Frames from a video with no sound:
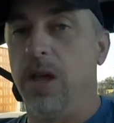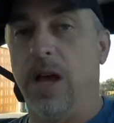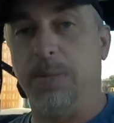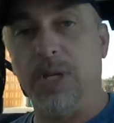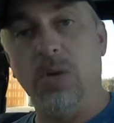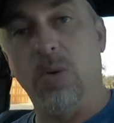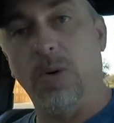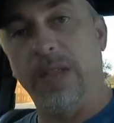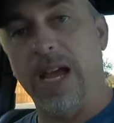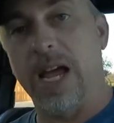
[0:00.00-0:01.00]
up to you
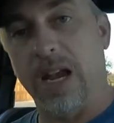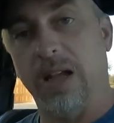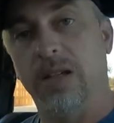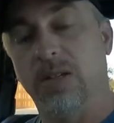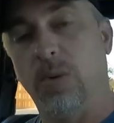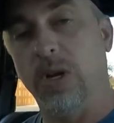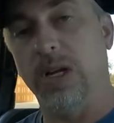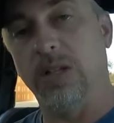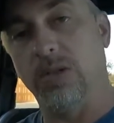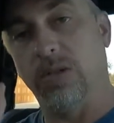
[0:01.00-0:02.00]
on that. So when you
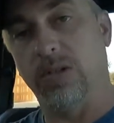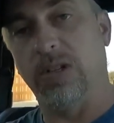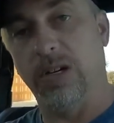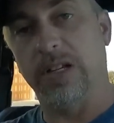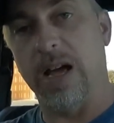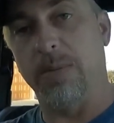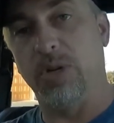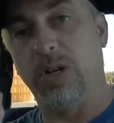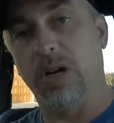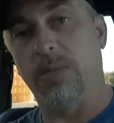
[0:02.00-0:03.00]
get those little steering stops,
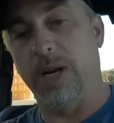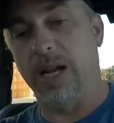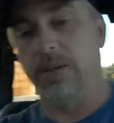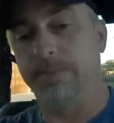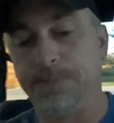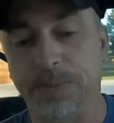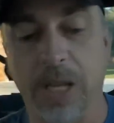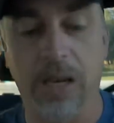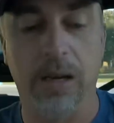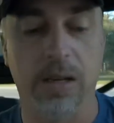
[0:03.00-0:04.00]
you can cut them down.
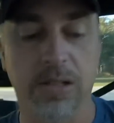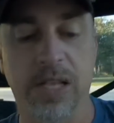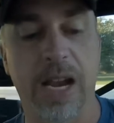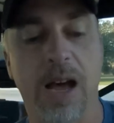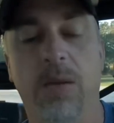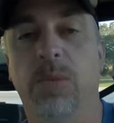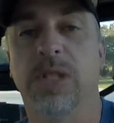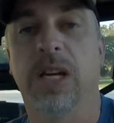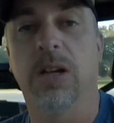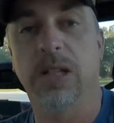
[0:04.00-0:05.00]
And let's get out and we'll
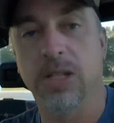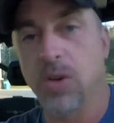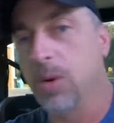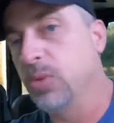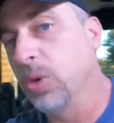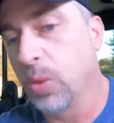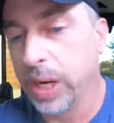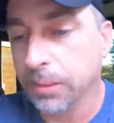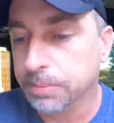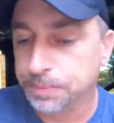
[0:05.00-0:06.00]
take a look at these arms real quick.